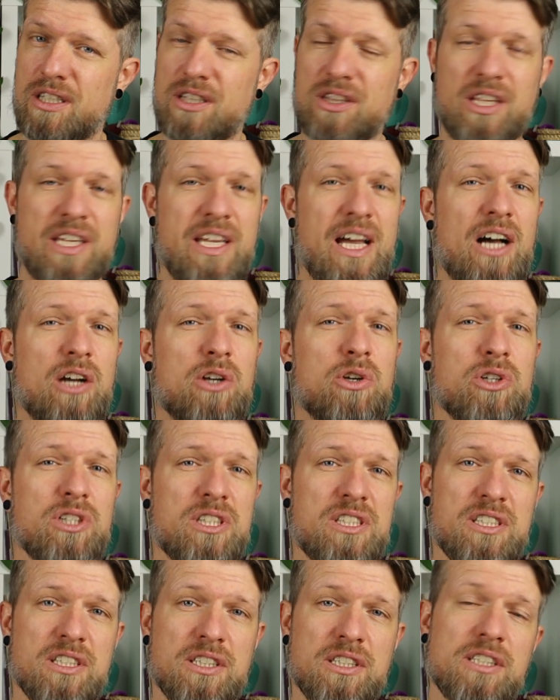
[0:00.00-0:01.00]
they are
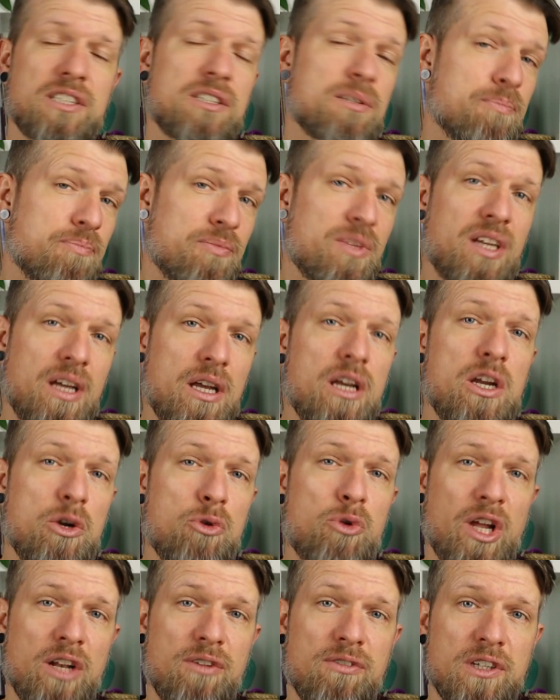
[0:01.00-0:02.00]
considered
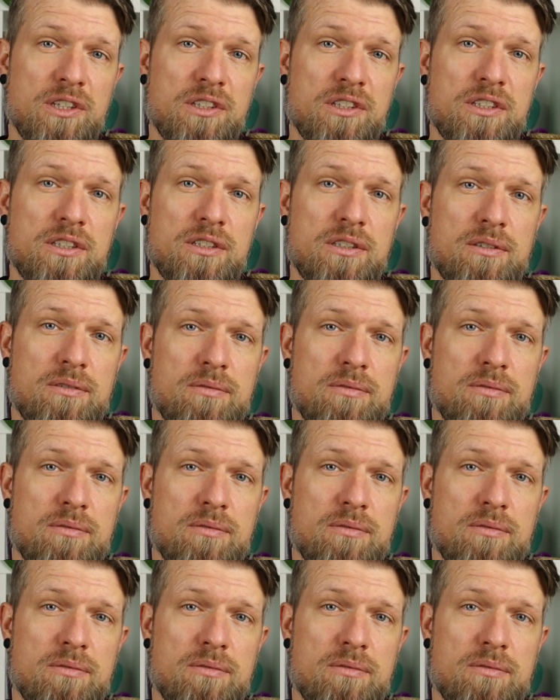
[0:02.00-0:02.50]
irrelevant.